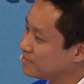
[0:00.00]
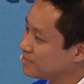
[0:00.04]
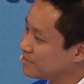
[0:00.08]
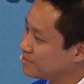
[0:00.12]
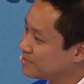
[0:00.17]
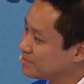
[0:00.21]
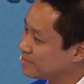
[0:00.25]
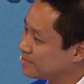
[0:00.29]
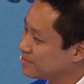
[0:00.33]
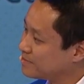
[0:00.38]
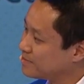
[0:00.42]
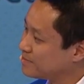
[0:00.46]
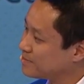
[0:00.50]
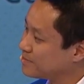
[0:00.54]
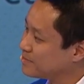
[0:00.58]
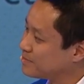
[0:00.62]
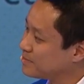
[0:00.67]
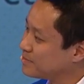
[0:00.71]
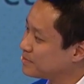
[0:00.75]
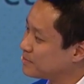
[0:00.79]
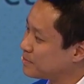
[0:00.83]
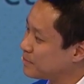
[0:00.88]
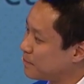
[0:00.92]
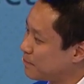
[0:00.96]

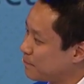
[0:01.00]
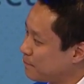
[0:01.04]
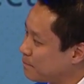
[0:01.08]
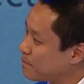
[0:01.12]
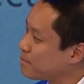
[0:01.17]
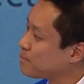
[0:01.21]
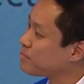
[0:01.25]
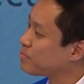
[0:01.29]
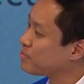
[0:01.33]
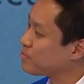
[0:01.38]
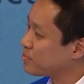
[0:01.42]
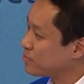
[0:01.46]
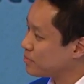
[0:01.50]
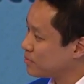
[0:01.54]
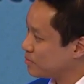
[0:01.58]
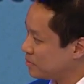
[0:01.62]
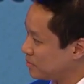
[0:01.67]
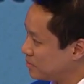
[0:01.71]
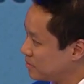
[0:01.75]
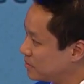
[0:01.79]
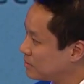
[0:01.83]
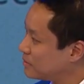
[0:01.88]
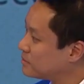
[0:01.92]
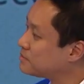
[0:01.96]

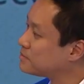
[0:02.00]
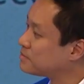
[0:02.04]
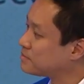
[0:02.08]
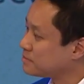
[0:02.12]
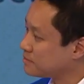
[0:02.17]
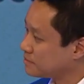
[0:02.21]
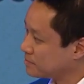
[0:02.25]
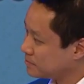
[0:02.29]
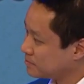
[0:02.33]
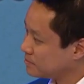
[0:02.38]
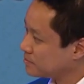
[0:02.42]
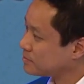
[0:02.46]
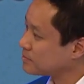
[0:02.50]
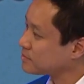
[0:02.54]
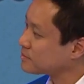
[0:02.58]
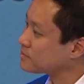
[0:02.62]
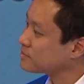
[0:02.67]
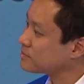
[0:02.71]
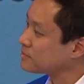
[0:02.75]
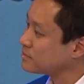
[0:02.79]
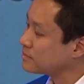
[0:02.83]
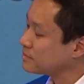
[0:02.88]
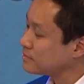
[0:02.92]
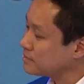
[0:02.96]

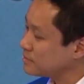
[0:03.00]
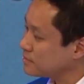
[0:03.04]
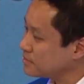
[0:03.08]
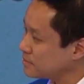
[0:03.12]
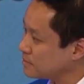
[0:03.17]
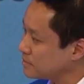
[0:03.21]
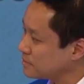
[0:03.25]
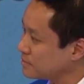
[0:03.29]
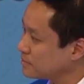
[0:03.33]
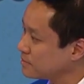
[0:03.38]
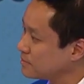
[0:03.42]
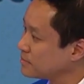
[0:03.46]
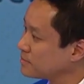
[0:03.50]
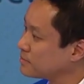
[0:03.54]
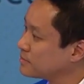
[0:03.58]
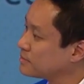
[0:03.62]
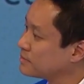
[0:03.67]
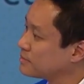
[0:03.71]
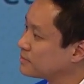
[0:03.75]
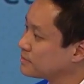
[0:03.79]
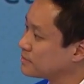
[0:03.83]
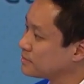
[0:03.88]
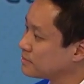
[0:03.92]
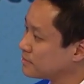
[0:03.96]

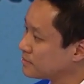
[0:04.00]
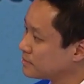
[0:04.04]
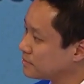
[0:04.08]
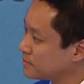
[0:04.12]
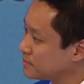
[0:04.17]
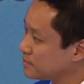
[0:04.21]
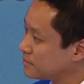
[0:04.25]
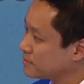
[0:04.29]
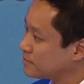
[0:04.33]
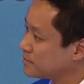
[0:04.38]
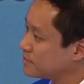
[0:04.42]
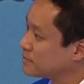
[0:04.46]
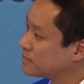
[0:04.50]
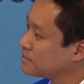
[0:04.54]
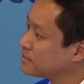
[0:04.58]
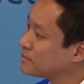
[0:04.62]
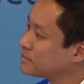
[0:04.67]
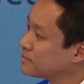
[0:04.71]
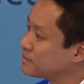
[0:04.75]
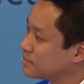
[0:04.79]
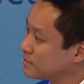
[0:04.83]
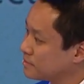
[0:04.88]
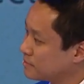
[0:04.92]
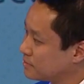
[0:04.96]

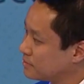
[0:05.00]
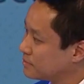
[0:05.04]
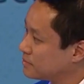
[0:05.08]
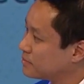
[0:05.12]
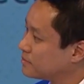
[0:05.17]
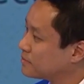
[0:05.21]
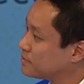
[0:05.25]
No words are spoken by the person on screen.